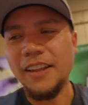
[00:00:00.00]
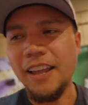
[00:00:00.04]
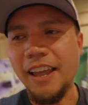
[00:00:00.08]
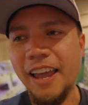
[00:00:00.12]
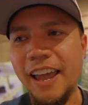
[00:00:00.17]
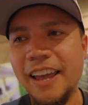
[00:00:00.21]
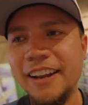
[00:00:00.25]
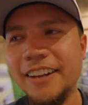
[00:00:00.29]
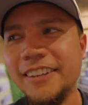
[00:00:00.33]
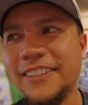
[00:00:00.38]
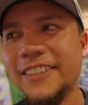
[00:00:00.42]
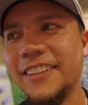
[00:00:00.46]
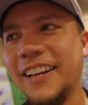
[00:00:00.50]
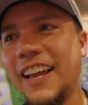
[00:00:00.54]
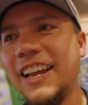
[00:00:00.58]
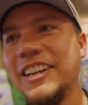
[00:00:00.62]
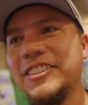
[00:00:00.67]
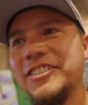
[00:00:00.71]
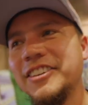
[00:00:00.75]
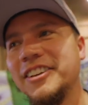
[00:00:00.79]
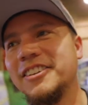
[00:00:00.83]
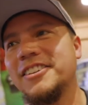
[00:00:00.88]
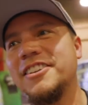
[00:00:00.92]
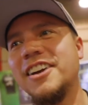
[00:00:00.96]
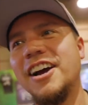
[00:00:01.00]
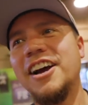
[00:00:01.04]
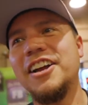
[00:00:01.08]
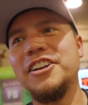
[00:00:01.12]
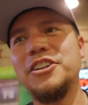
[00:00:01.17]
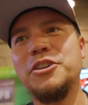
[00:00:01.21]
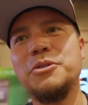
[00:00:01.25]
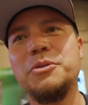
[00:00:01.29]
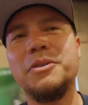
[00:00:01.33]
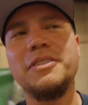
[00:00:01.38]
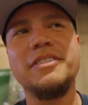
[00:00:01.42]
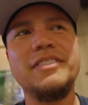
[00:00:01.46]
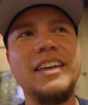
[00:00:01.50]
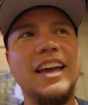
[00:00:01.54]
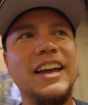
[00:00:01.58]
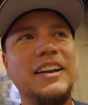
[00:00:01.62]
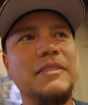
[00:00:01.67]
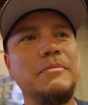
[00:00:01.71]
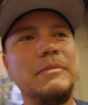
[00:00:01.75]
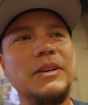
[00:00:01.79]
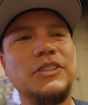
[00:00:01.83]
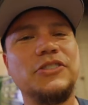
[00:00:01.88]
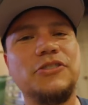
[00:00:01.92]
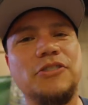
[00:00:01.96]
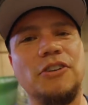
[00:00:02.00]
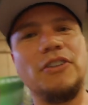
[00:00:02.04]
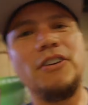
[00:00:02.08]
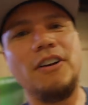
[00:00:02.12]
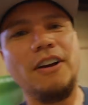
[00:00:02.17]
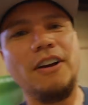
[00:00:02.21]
And in today's Uncut, you can thank Mister